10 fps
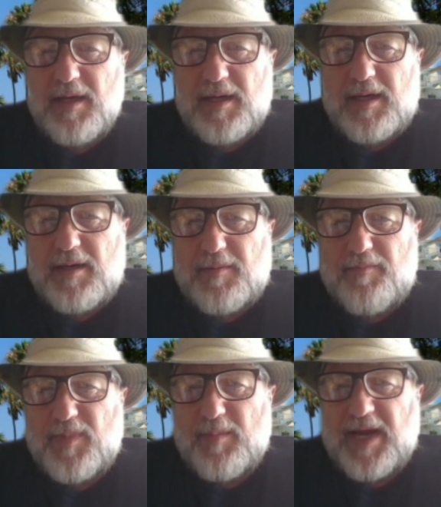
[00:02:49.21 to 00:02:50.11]

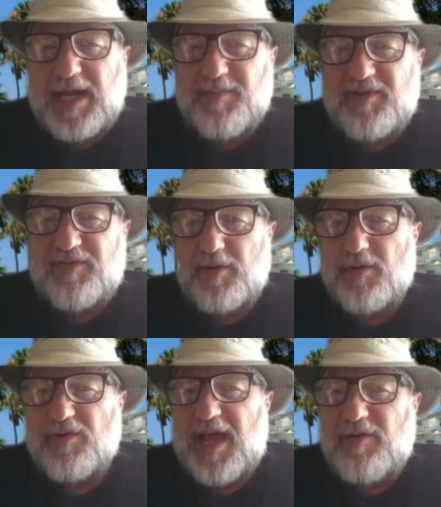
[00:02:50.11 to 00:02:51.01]
My name is
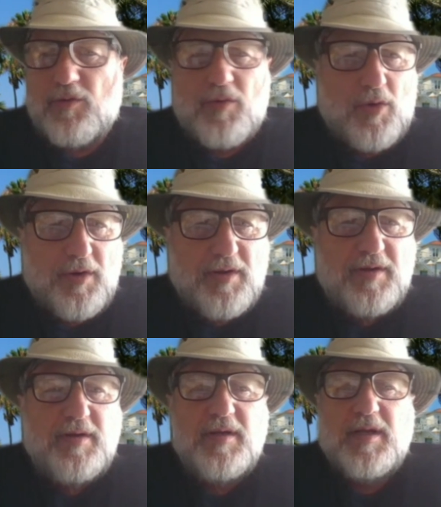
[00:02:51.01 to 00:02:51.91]
Cyril Daniel
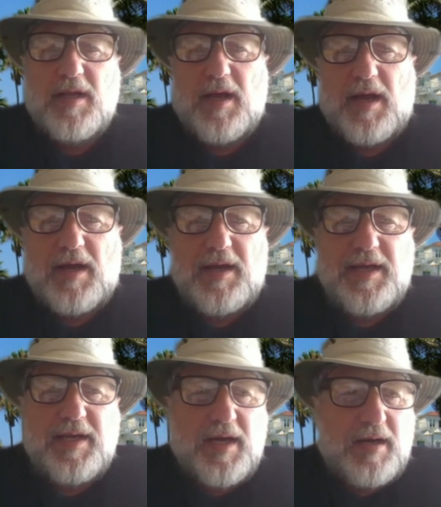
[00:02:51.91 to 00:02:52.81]
Gordon.
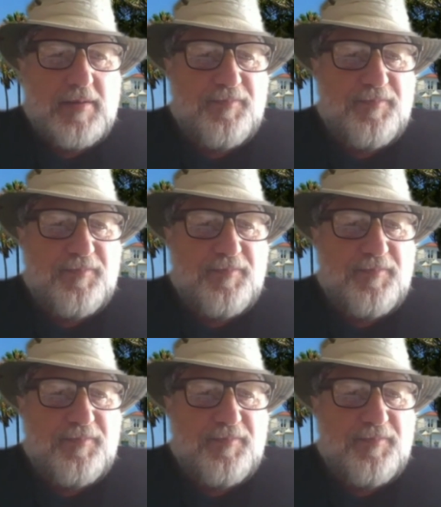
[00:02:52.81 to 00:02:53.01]
I